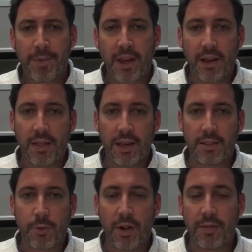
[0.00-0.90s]
I think
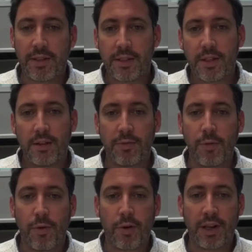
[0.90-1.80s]
it's relevant
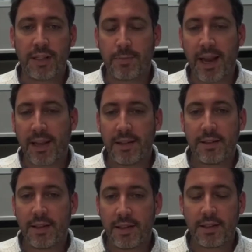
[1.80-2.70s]
for
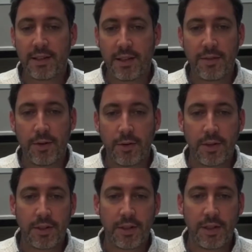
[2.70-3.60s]
expanding this and giving
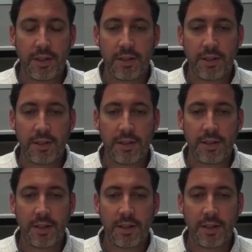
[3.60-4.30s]
you this